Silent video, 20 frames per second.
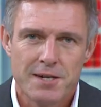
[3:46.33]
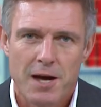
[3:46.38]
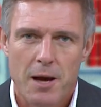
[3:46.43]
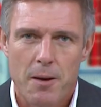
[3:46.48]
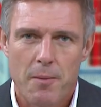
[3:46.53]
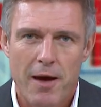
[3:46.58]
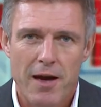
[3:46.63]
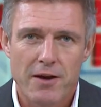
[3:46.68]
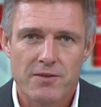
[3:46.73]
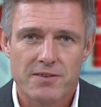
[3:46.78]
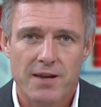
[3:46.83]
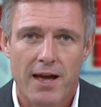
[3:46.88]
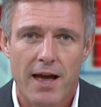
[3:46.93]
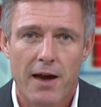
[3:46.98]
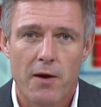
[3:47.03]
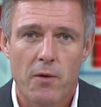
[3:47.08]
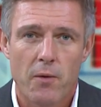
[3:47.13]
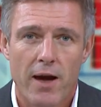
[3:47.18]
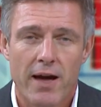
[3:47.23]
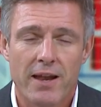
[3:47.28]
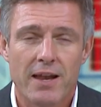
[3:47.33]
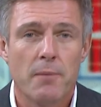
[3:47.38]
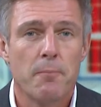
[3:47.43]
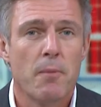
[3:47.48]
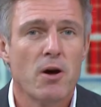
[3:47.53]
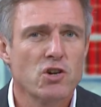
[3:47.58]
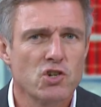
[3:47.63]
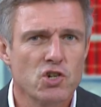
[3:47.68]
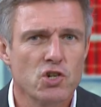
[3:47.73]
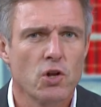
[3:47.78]
about how an
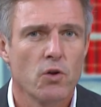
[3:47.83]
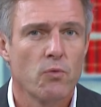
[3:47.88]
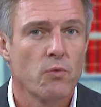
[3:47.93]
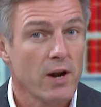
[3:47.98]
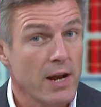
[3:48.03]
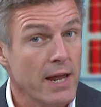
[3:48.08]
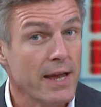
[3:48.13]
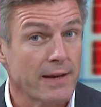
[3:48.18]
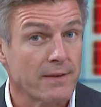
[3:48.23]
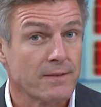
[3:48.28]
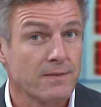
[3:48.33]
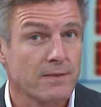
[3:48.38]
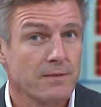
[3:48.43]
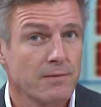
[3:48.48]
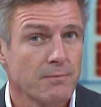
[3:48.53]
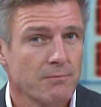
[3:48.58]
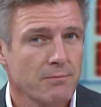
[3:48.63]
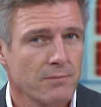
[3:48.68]
emotional release